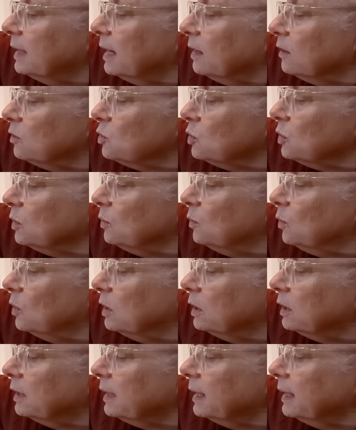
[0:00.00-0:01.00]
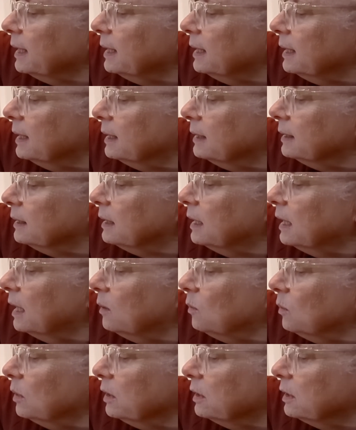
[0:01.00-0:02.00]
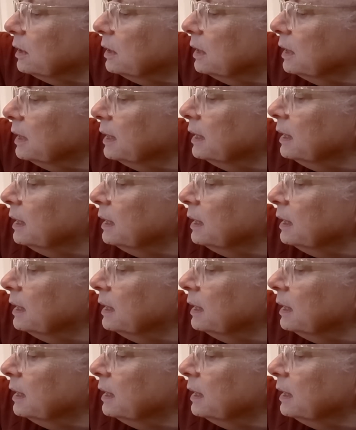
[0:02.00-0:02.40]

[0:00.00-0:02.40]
couching work and cut work